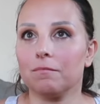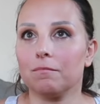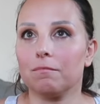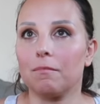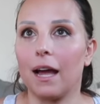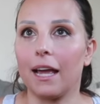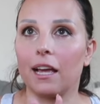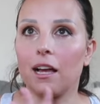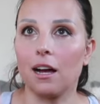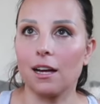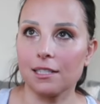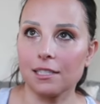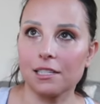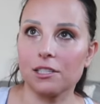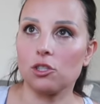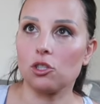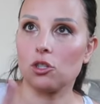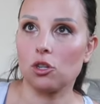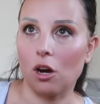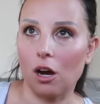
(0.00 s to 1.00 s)
my
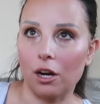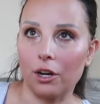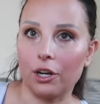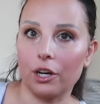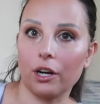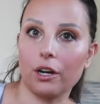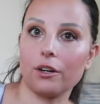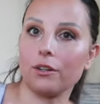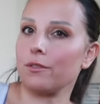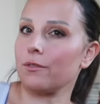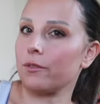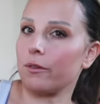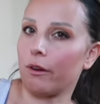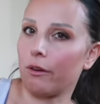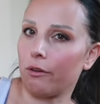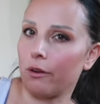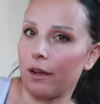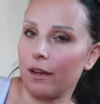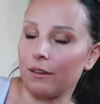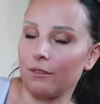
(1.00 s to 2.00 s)
cousin's daughter, so
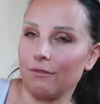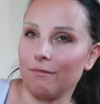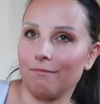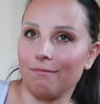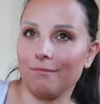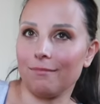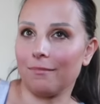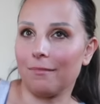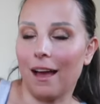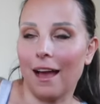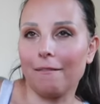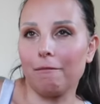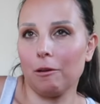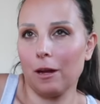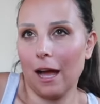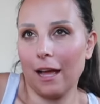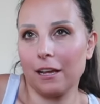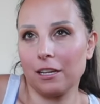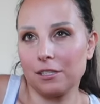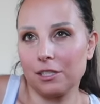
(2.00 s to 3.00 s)
I, I,
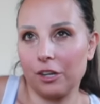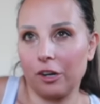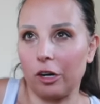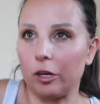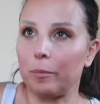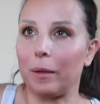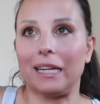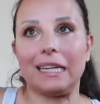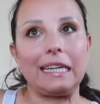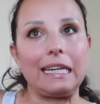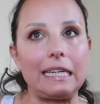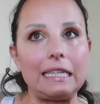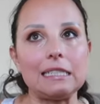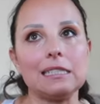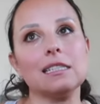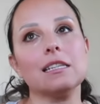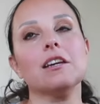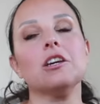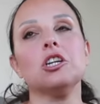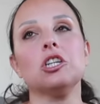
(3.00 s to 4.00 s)
I consider her my
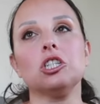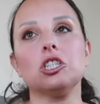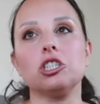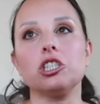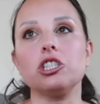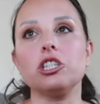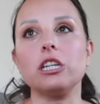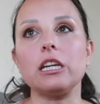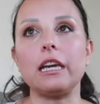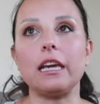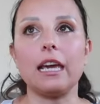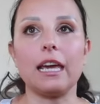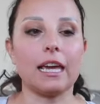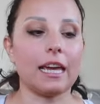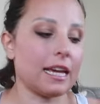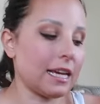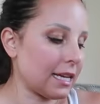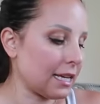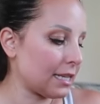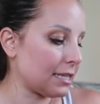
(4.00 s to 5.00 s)
niece. She
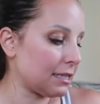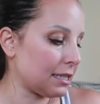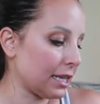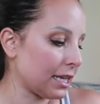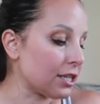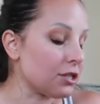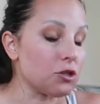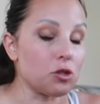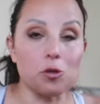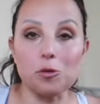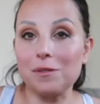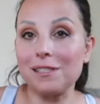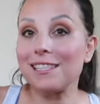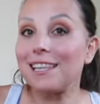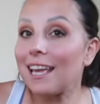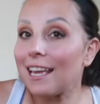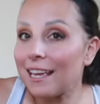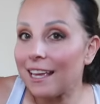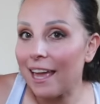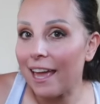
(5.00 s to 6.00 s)
is into
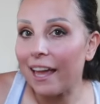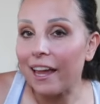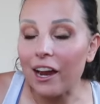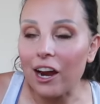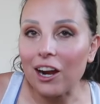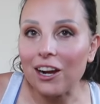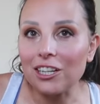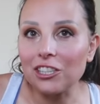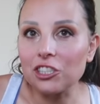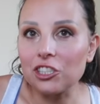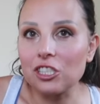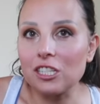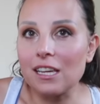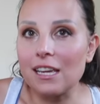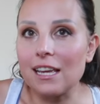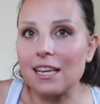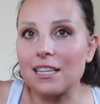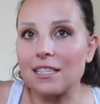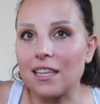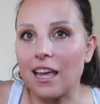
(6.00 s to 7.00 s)
skincare.
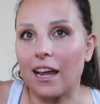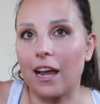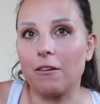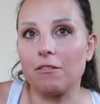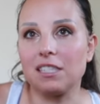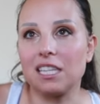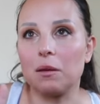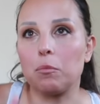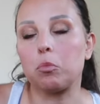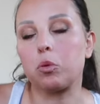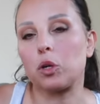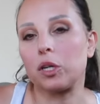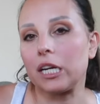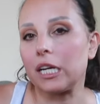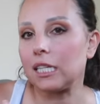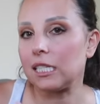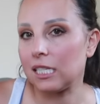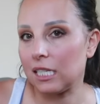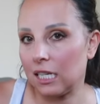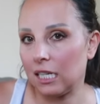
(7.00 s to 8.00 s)
She is like, I would say
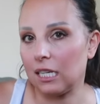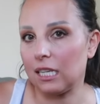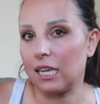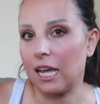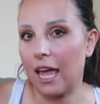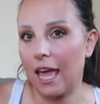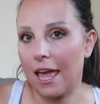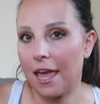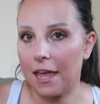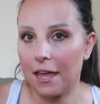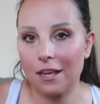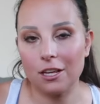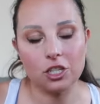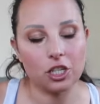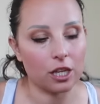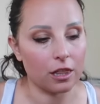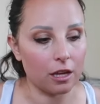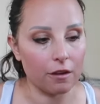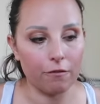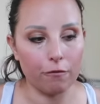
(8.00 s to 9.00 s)
pre-teen age,
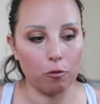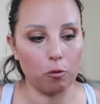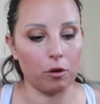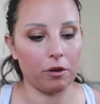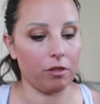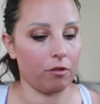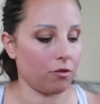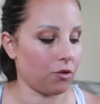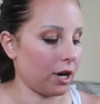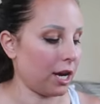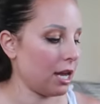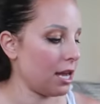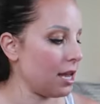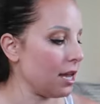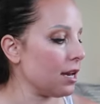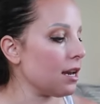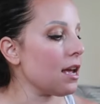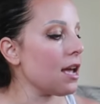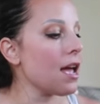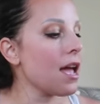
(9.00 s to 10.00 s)
I think fourth
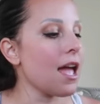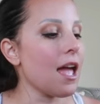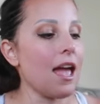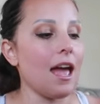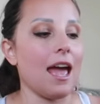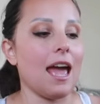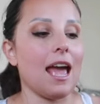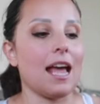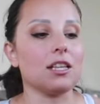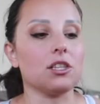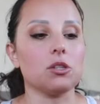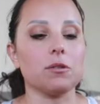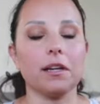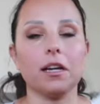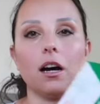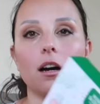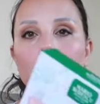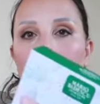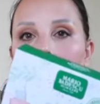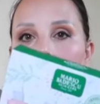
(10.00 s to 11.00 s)
grade. And so I
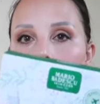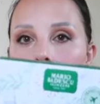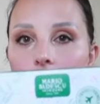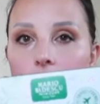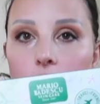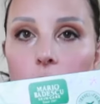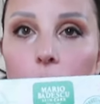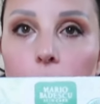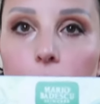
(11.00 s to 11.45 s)
got her this